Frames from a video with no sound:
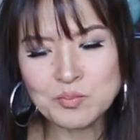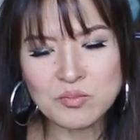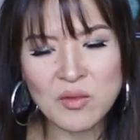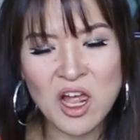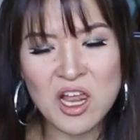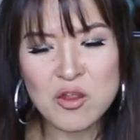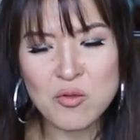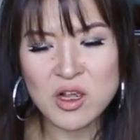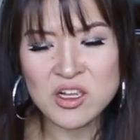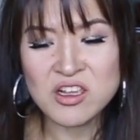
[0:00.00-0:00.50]

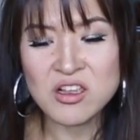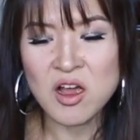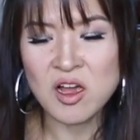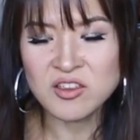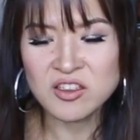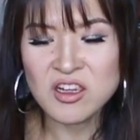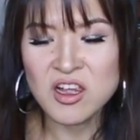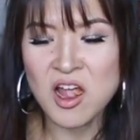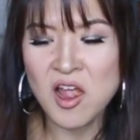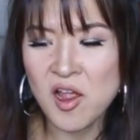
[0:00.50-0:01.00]
Anyway,
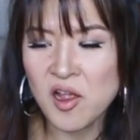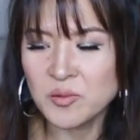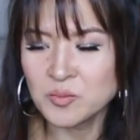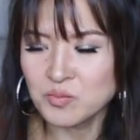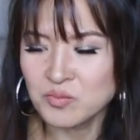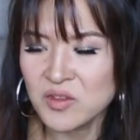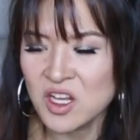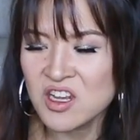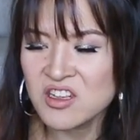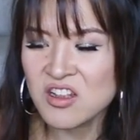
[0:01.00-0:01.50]

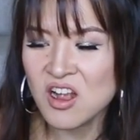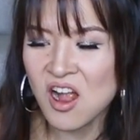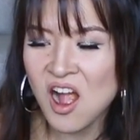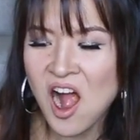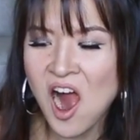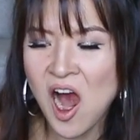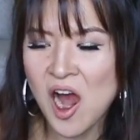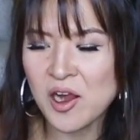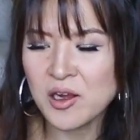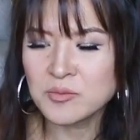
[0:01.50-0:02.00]
he's a
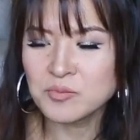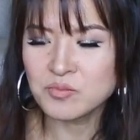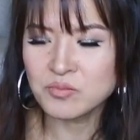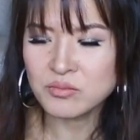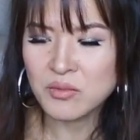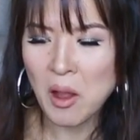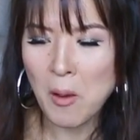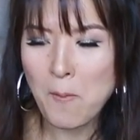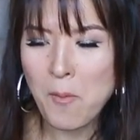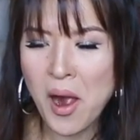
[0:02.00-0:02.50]
guy,
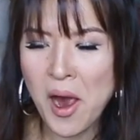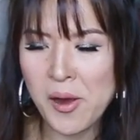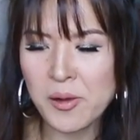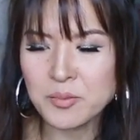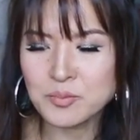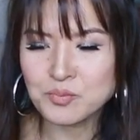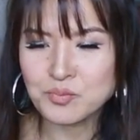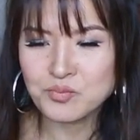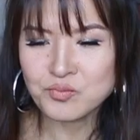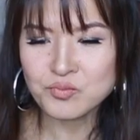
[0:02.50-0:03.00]

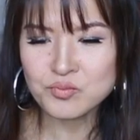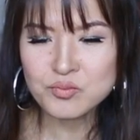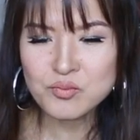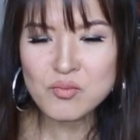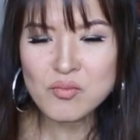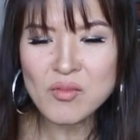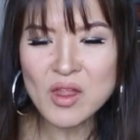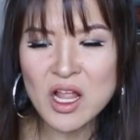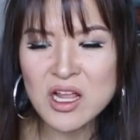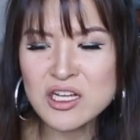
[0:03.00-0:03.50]
but
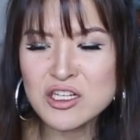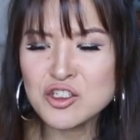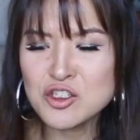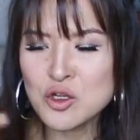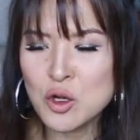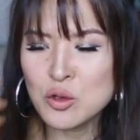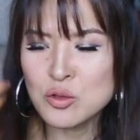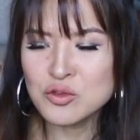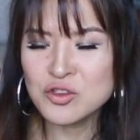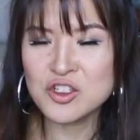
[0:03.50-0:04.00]
he
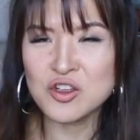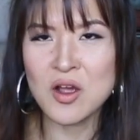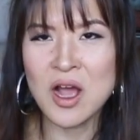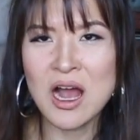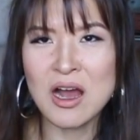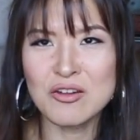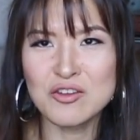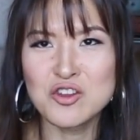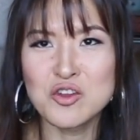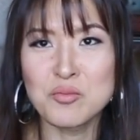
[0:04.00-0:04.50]
shows you
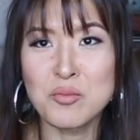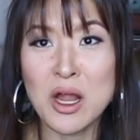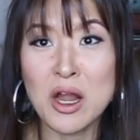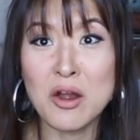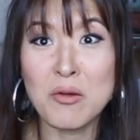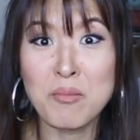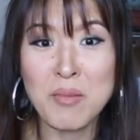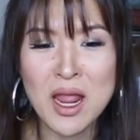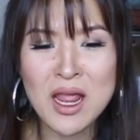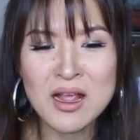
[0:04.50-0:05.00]
how to
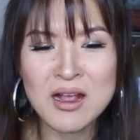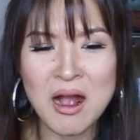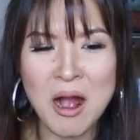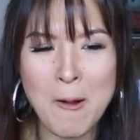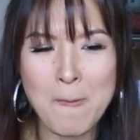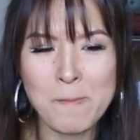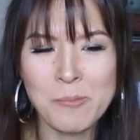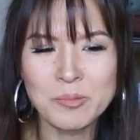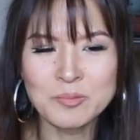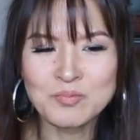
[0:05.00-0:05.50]
wear
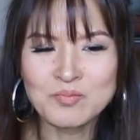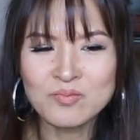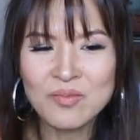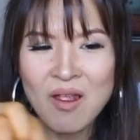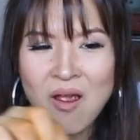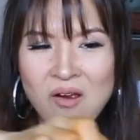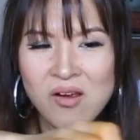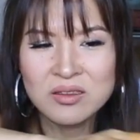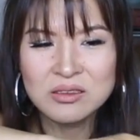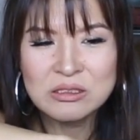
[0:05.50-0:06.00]
makeup.
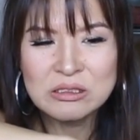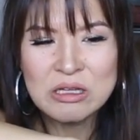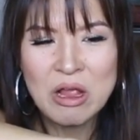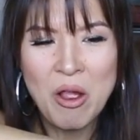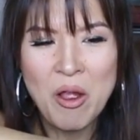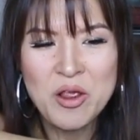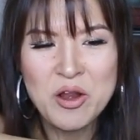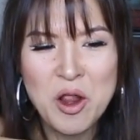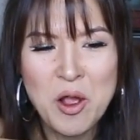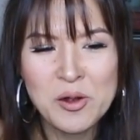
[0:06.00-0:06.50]

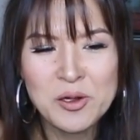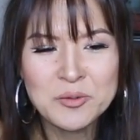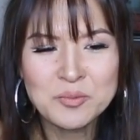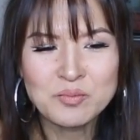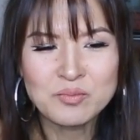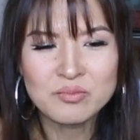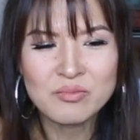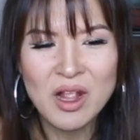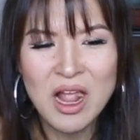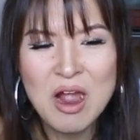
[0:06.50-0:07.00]
You know?
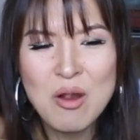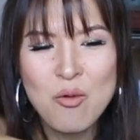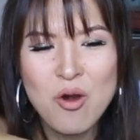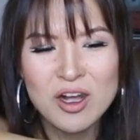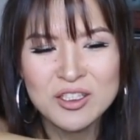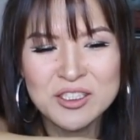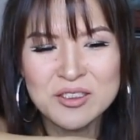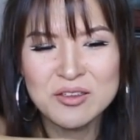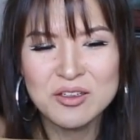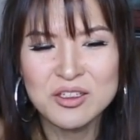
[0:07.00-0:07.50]
I
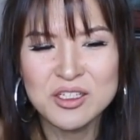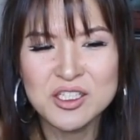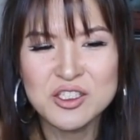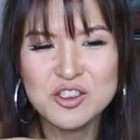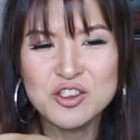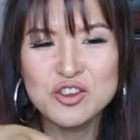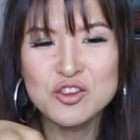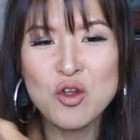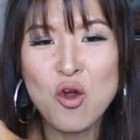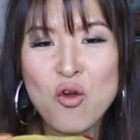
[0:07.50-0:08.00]
watch him because he's
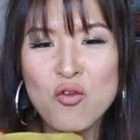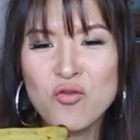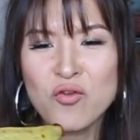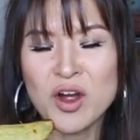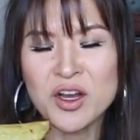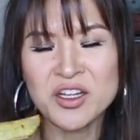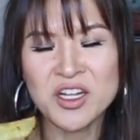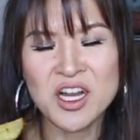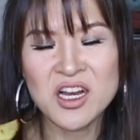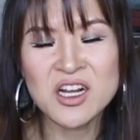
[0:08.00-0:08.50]
so
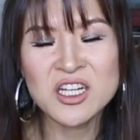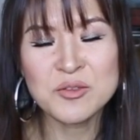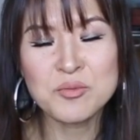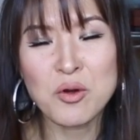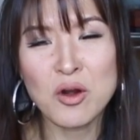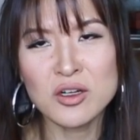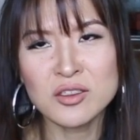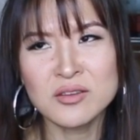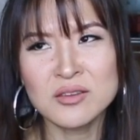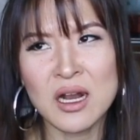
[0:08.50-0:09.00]
funny and his
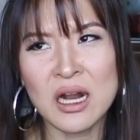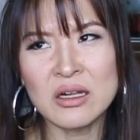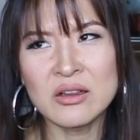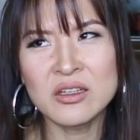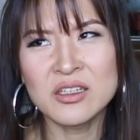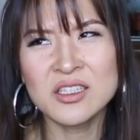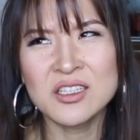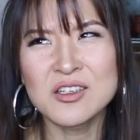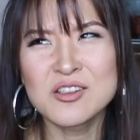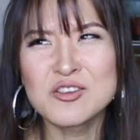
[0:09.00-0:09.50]

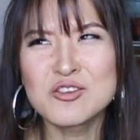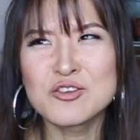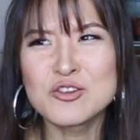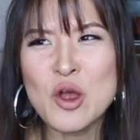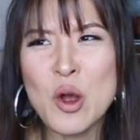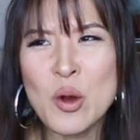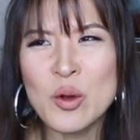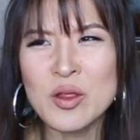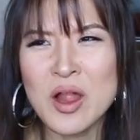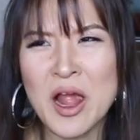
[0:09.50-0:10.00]
personality is
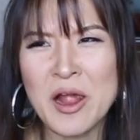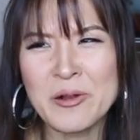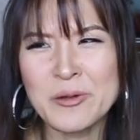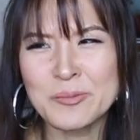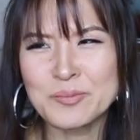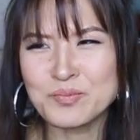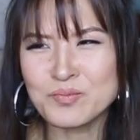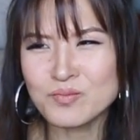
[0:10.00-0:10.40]
so like,